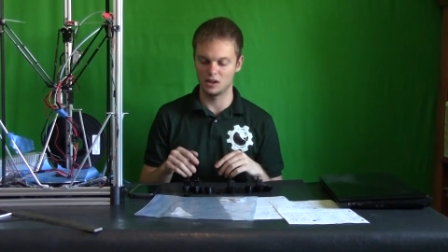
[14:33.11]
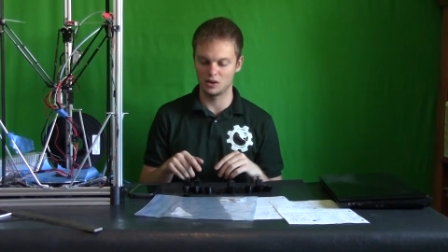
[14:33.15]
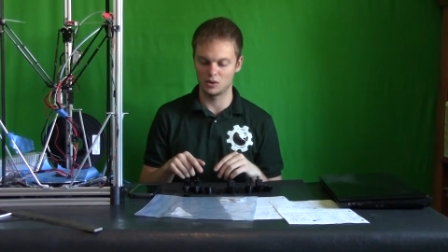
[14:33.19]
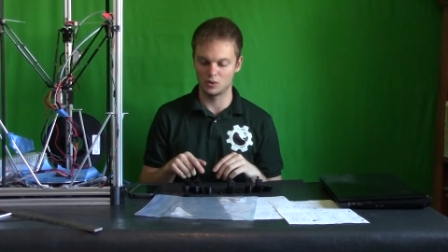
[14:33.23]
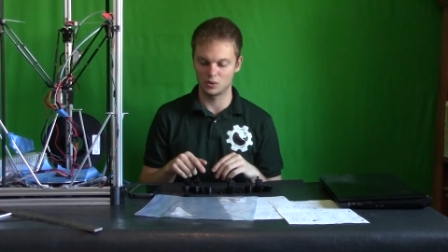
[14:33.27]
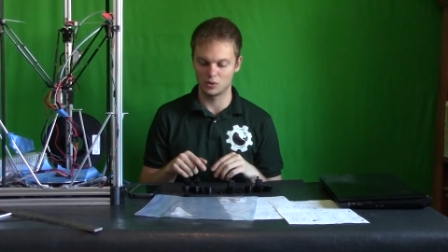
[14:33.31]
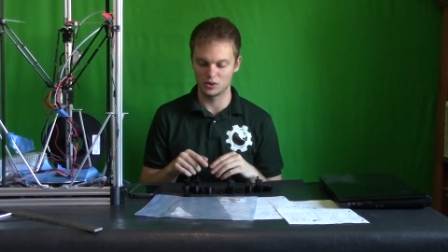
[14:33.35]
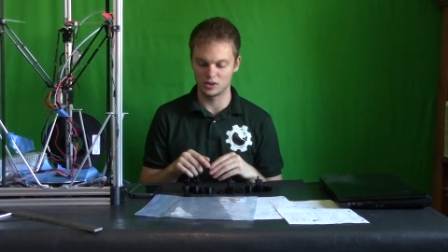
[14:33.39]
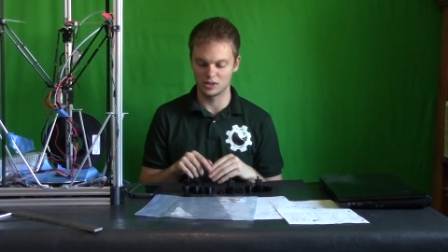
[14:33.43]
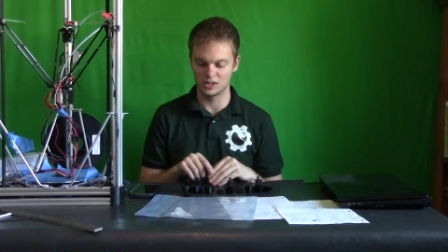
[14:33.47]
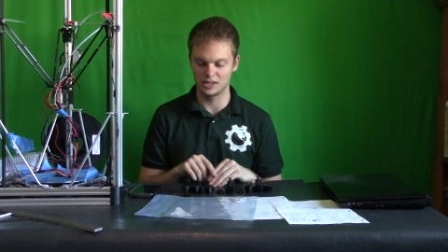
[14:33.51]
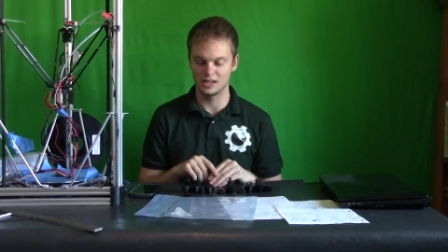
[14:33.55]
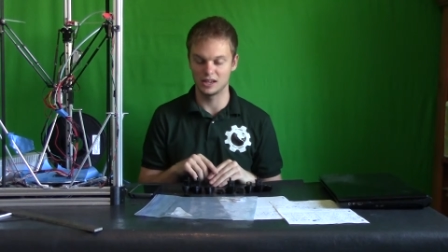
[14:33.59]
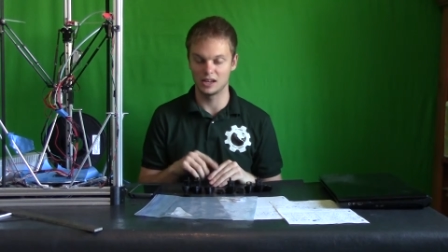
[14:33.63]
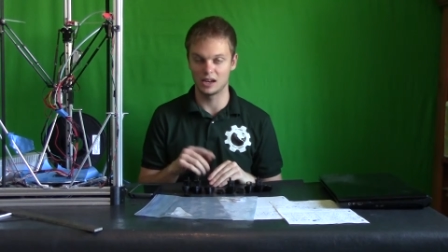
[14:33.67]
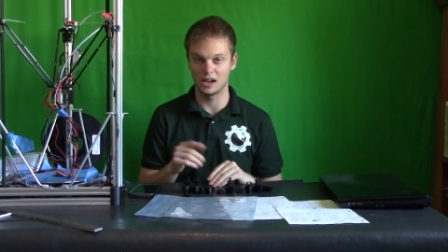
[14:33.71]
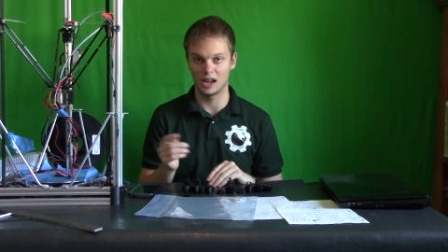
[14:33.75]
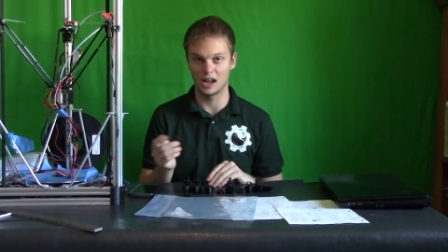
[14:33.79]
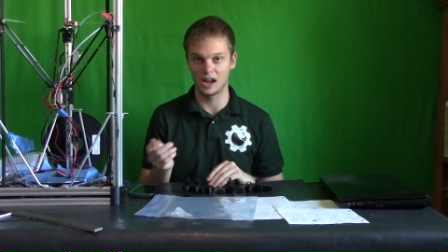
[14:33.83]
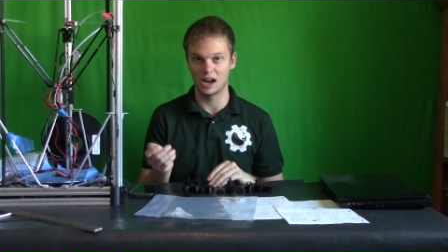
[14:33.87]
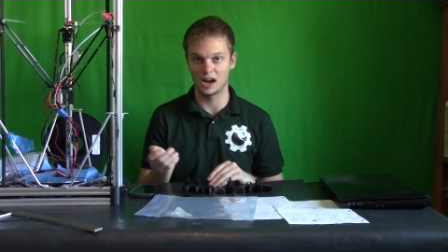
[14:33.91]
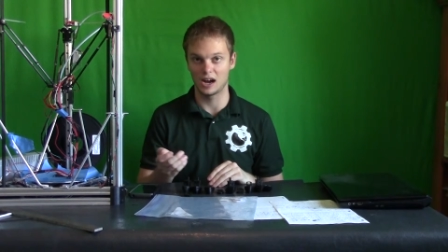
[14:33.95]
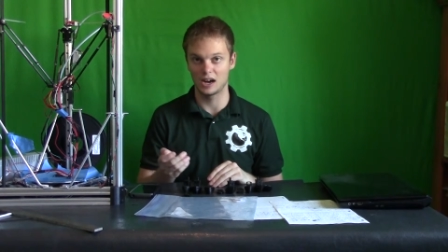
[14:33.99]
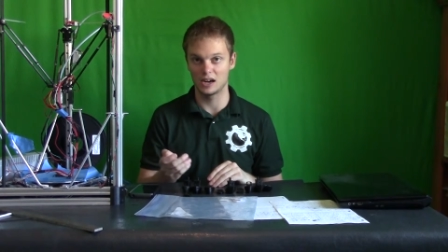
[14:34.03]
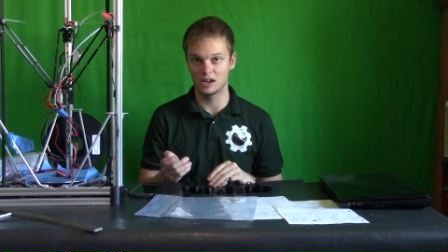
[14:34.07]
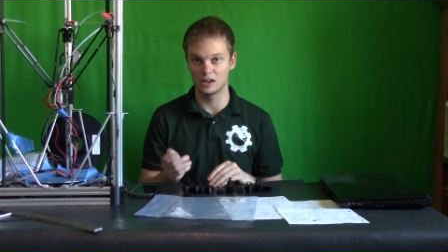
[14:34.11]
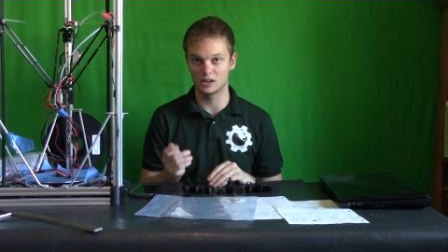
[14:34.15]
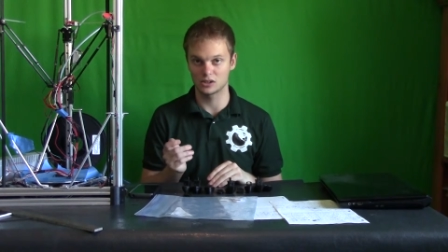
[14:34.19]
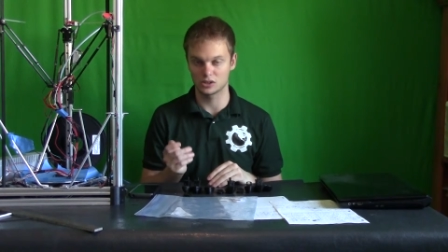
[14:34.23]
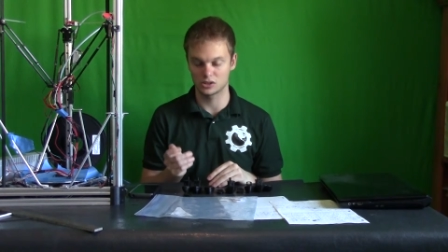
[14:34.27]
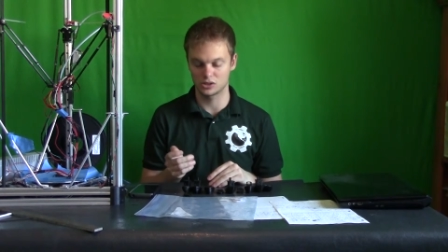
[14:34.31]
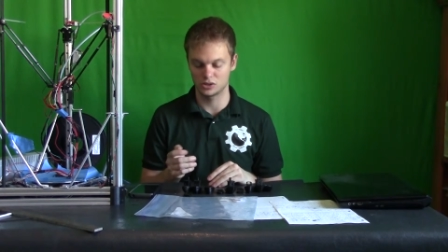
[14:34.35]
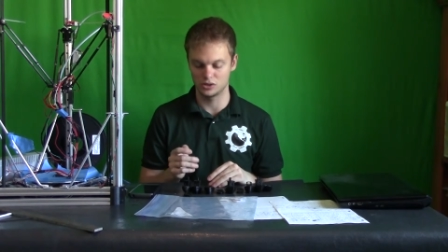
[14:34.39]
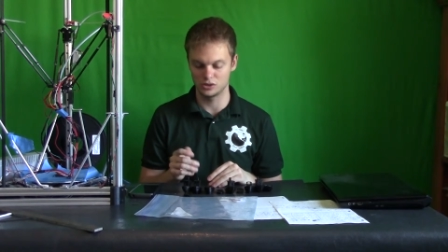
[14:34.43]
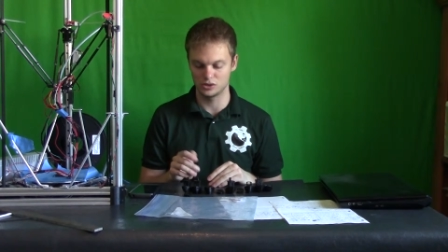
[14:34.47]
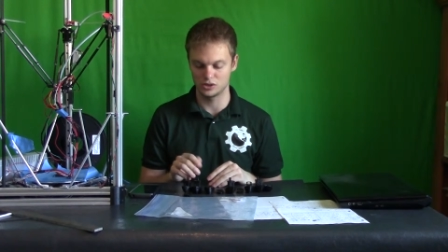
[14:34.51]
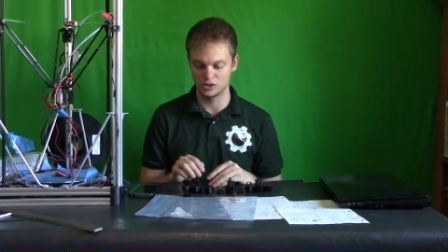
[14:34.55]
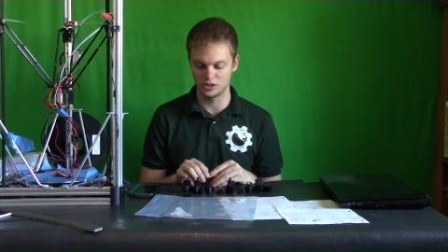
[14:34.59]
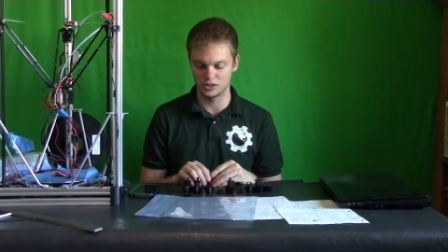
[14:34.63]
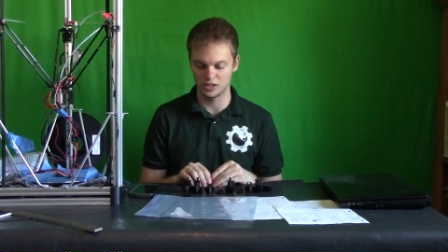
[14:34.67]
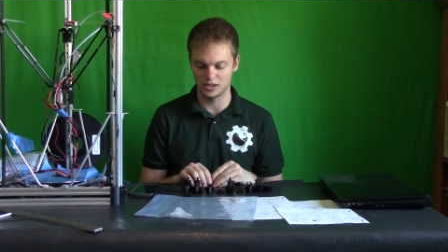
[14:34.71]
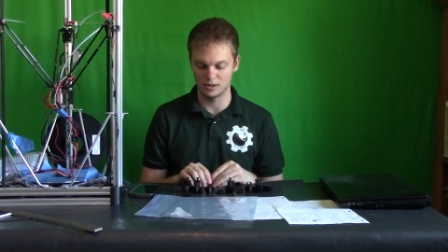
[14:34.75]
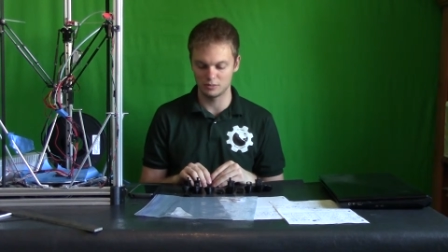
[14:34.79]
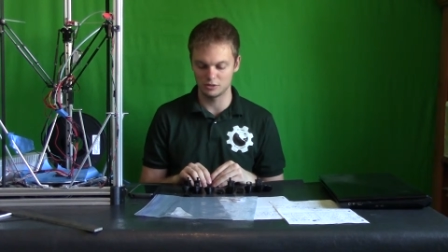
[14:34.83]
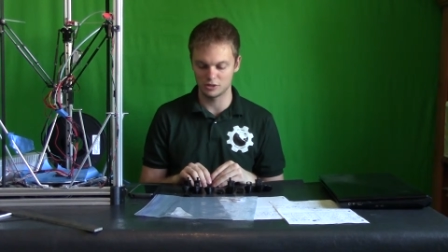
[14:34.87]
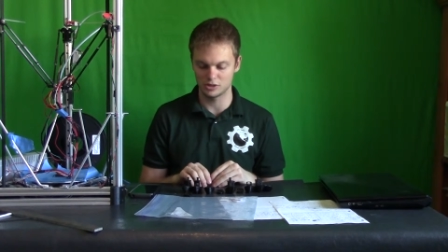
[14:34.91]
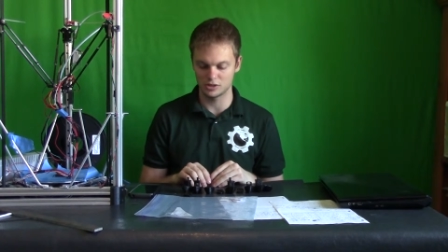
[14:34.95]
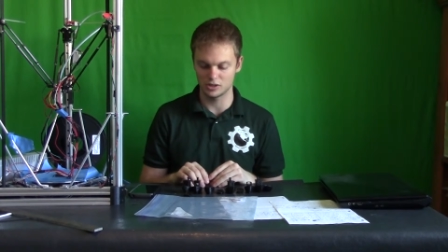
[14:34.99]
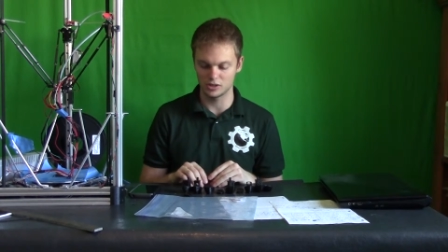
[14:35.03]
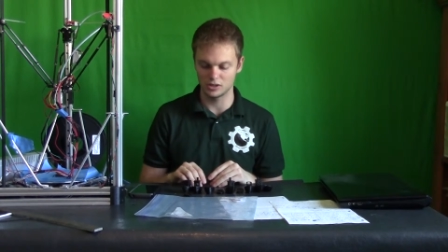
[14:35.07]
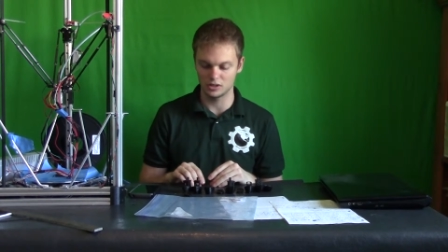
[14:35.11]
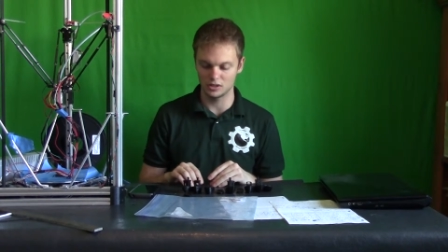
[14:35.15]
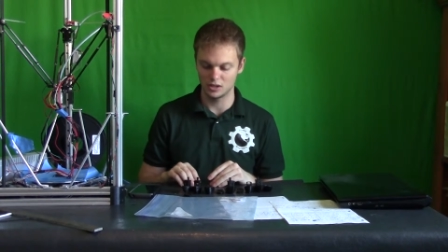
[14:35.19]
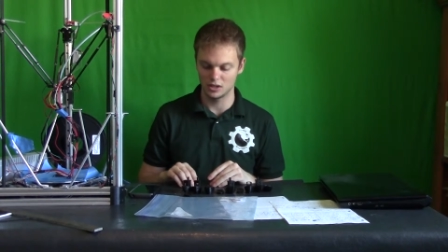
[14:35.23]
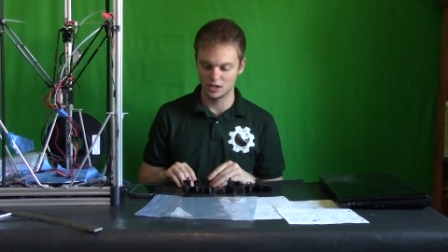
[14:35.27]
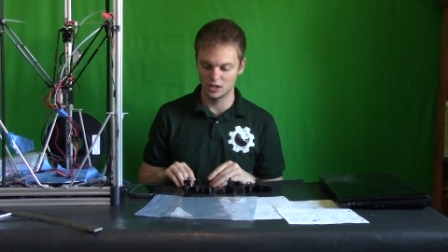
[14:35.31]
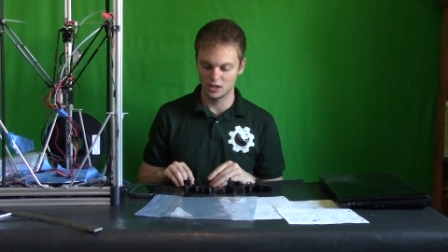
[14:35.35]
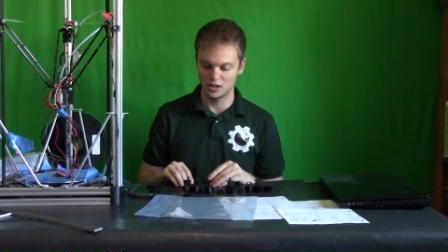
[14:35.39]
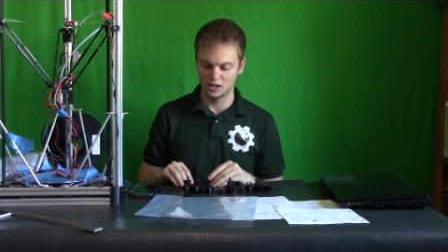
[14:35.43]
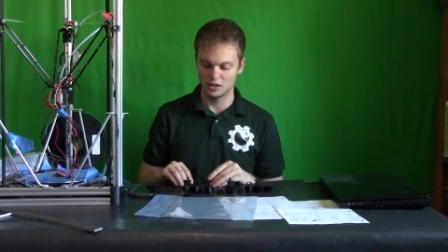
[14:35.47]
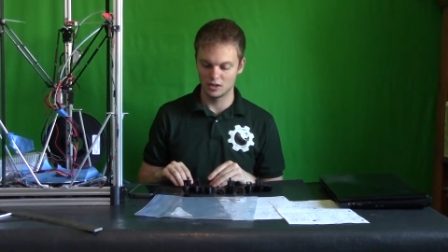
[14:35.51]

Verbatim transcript: in order to get a higher extrusion temperature,